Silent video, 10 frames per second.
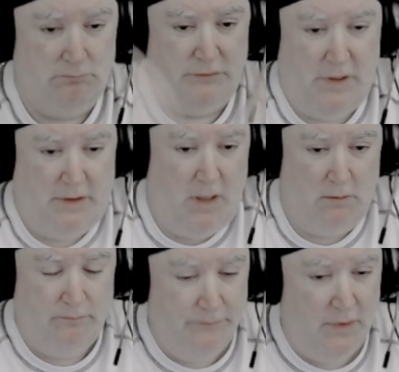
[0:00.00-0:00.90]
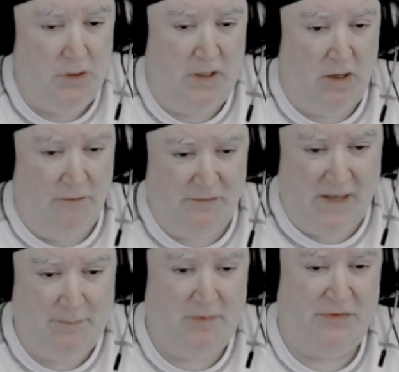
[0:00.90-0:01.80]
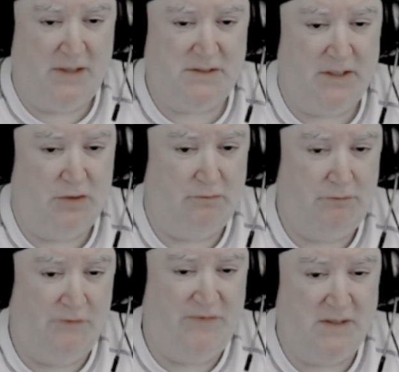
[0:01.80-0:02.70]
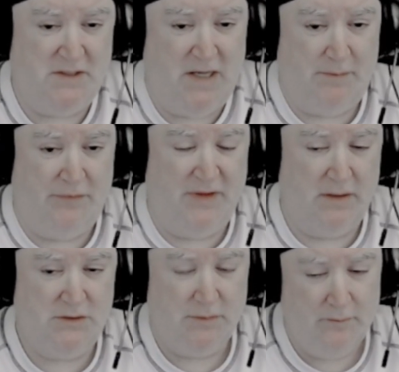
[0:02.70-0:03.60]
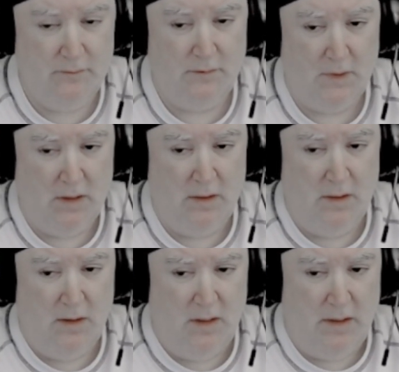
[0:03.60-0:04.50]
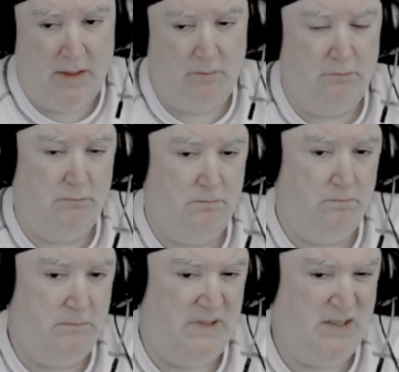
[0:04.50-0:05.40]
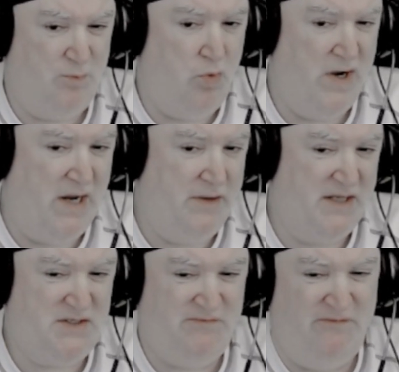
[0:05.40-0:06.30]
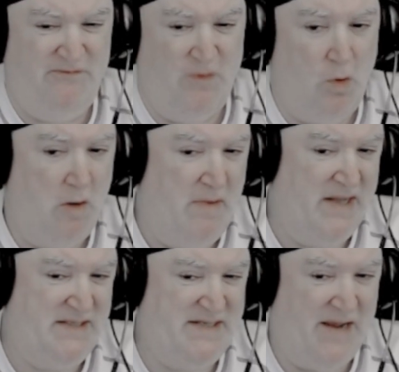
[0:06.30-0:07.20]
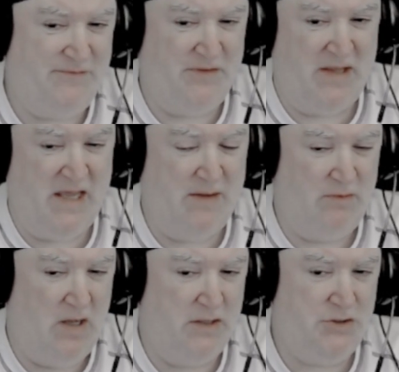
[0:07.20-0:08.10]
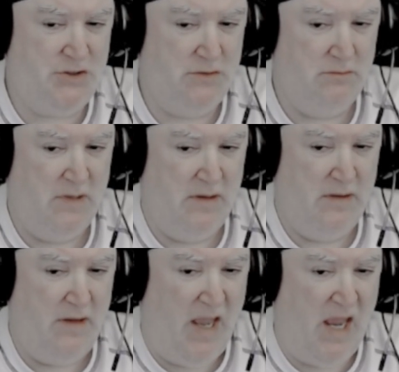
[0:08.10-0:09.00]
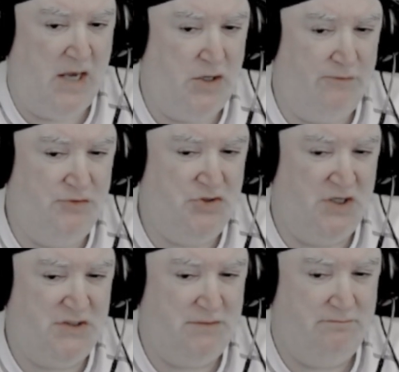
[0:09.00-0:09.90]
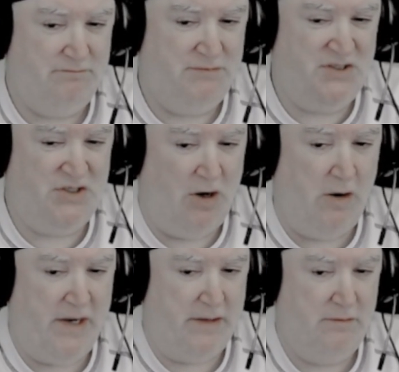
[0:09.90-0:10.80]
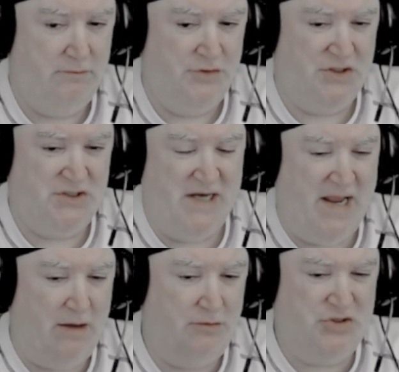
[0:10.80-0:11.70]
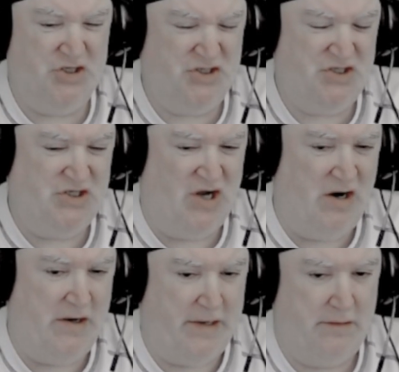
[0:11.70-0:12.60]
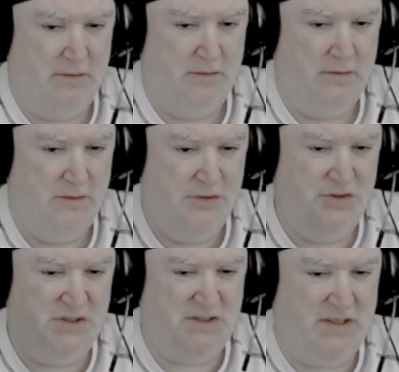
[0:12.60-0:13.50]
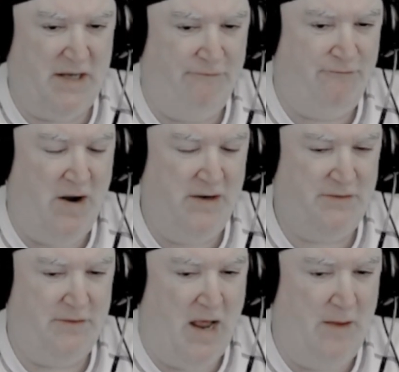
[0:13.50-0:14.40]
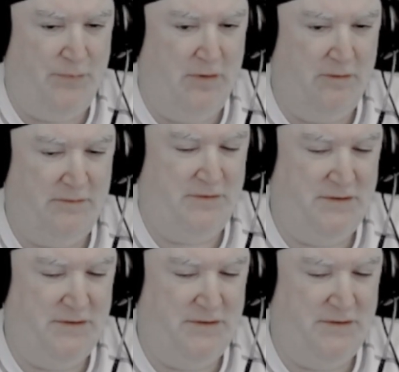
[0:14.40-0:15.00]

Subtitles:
There you go. You get a golf clap, Bethesda. You fixed a couple things. I'd like to point out it's 4 months after the game launched, and you just started just now. Just the front upper